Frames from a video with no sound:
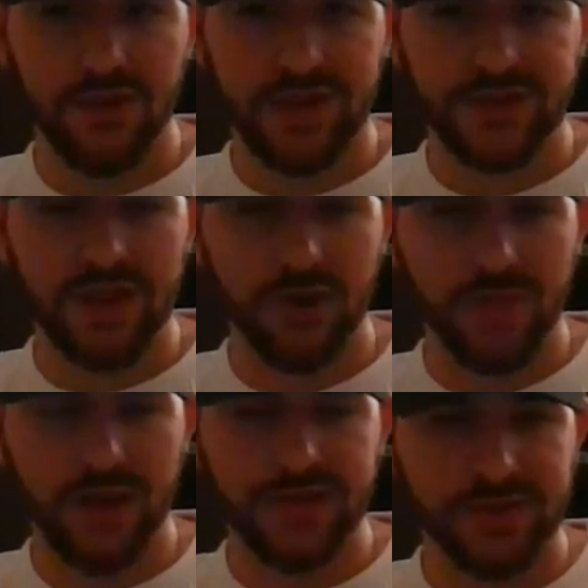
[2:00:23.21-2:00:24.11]
as narrow
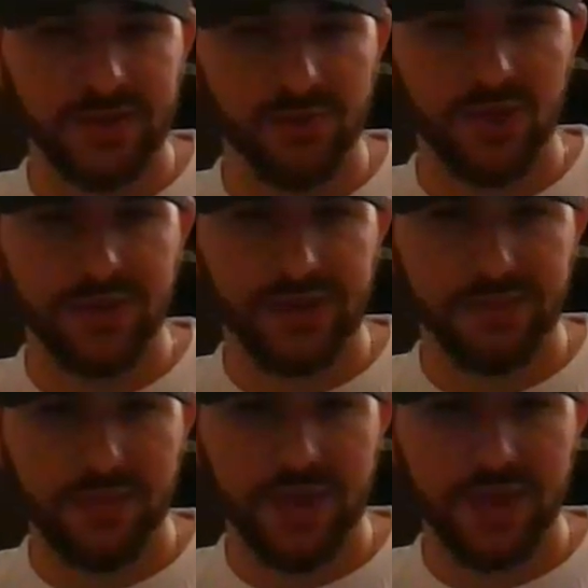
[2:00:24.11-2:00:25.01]
minded as he was
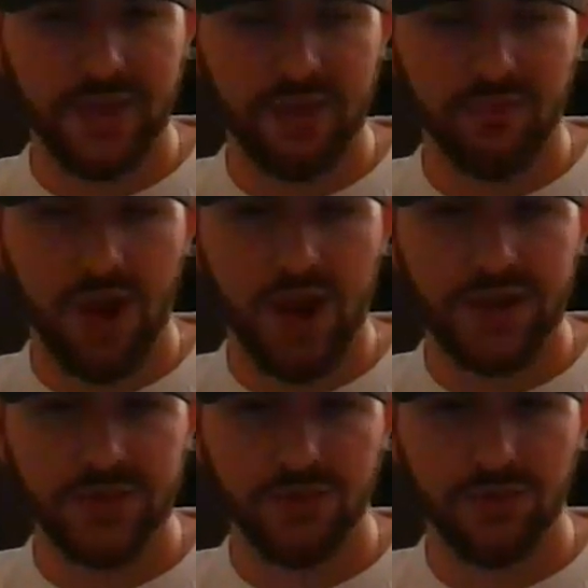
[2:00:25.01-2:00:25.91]
like maybe in like
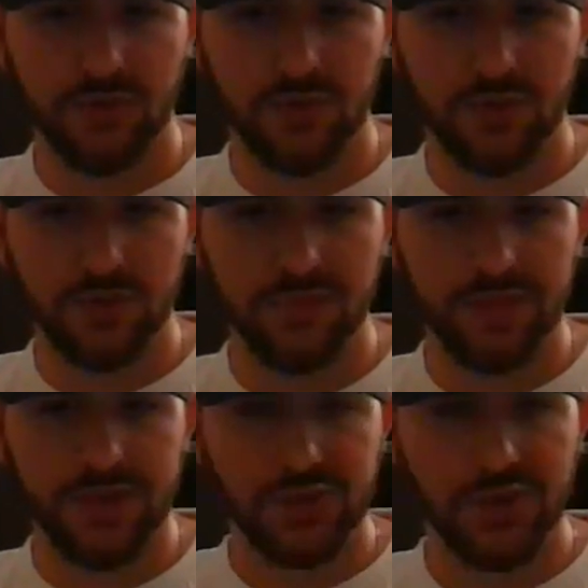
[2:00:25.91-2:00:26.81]
Rise or a little
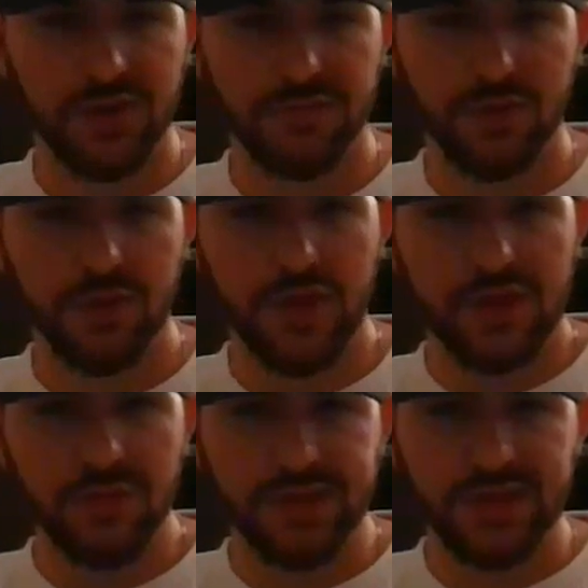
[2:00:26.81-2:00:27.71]
bit in Dawn, but
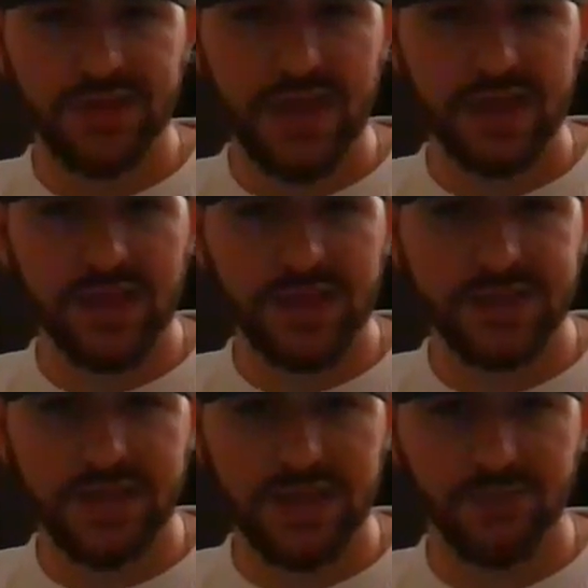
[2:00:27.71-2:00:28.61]
we see that he
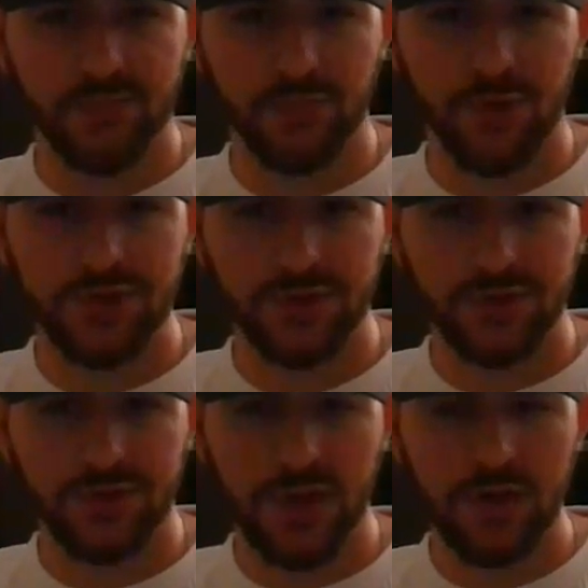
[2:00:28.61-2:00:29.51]
lets these
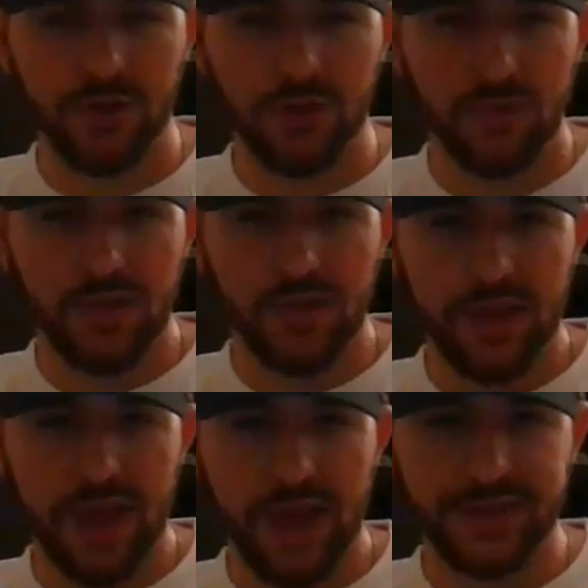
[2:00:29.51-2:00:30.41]
prisoners go
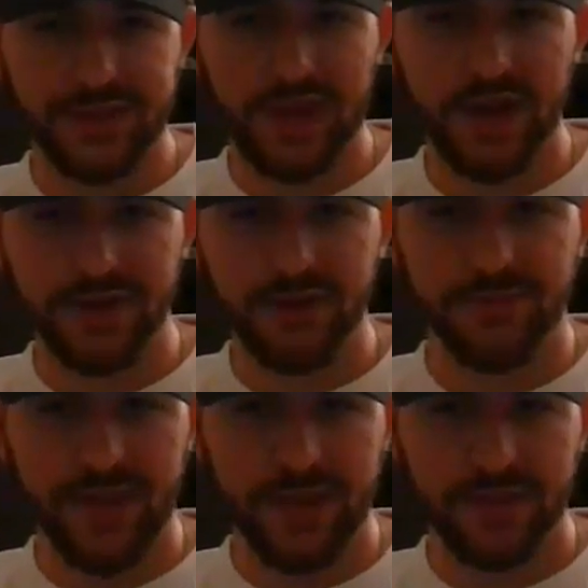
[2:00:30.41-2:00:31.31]
as a sign of
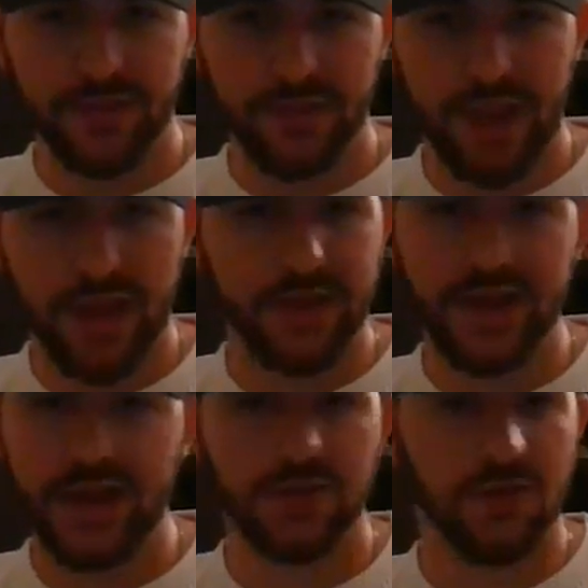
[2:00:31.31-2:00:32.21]
good faith. And
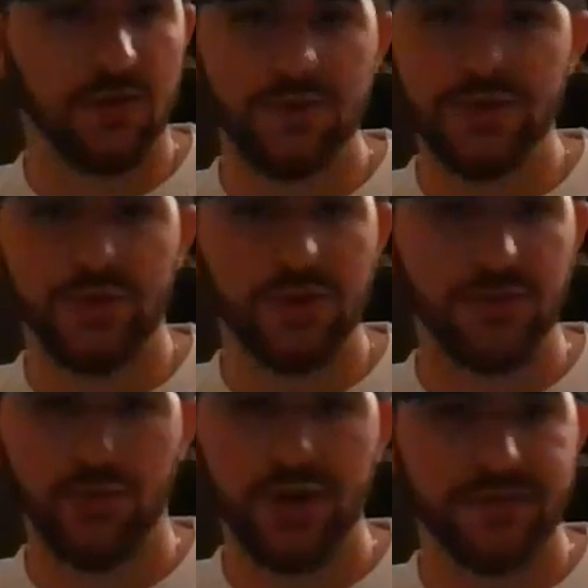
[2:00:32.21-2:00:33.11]
again, it's always one of
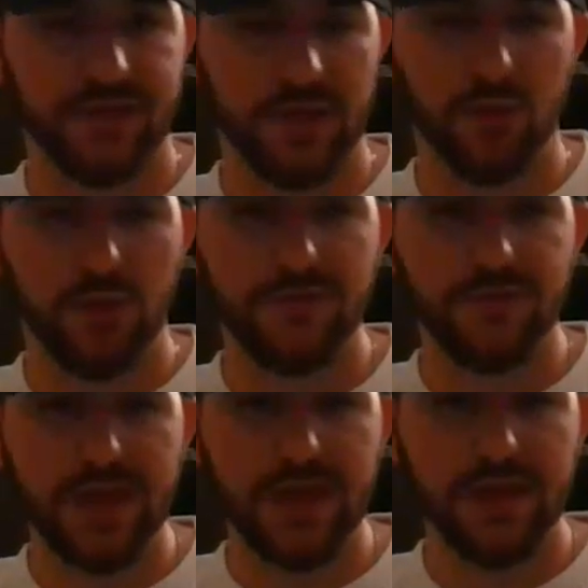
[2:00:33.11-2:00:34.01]
those what ifs. Like, what
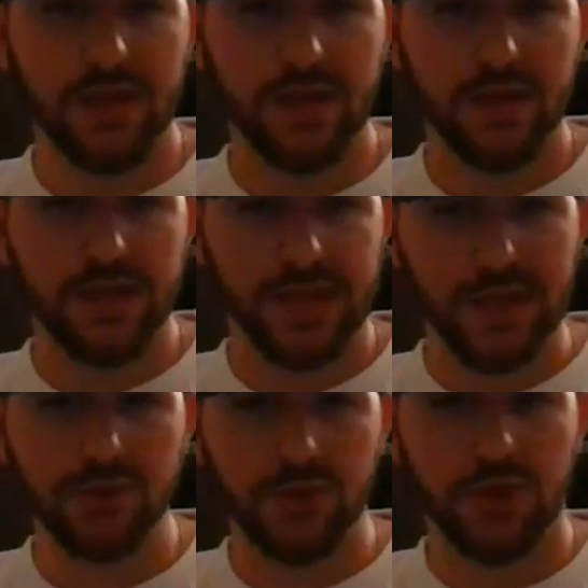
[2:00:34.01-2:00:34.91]
if he
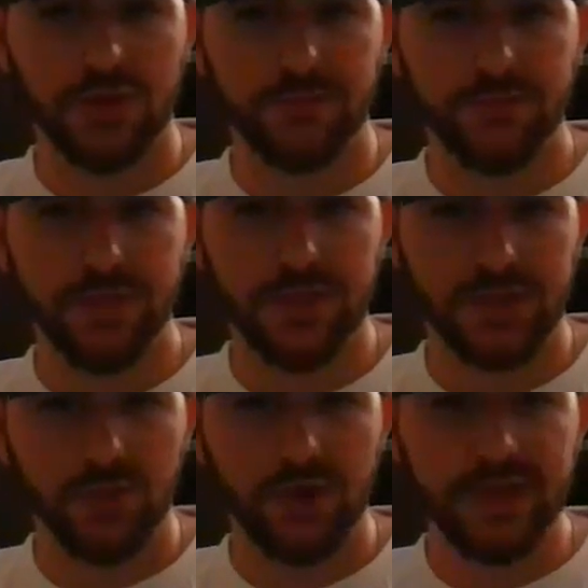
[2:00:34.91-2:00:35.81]
killed all of them?
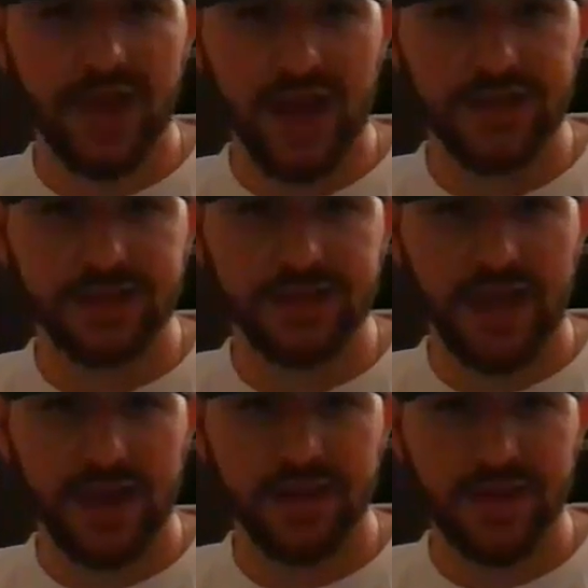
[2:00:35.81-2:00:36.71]
Because one of the guys
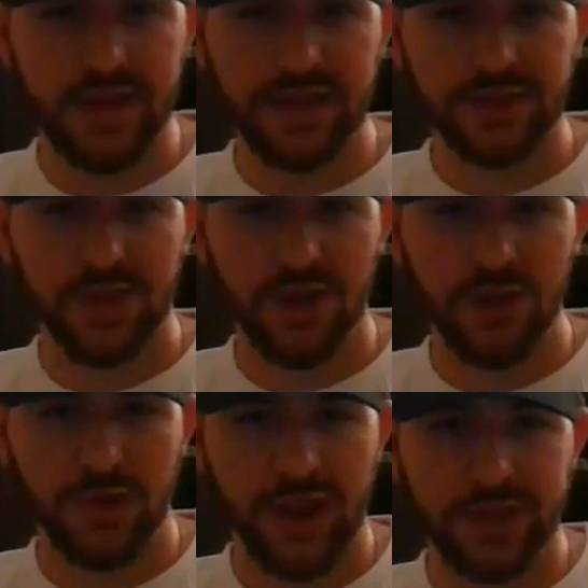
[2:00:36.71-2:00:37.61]
that he lets
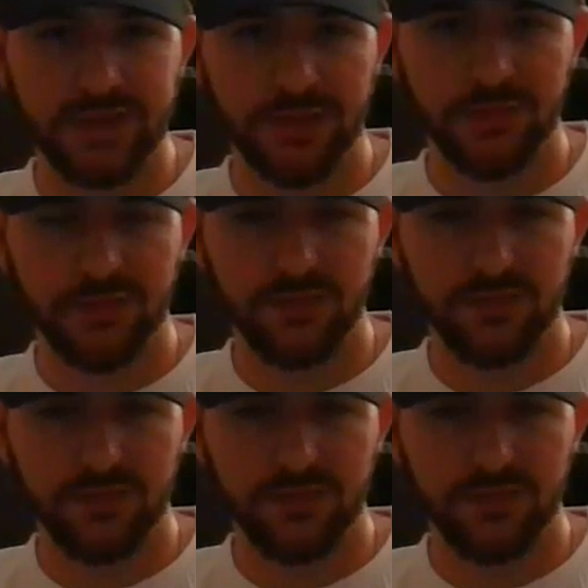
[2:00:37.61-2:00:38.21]
go ends up,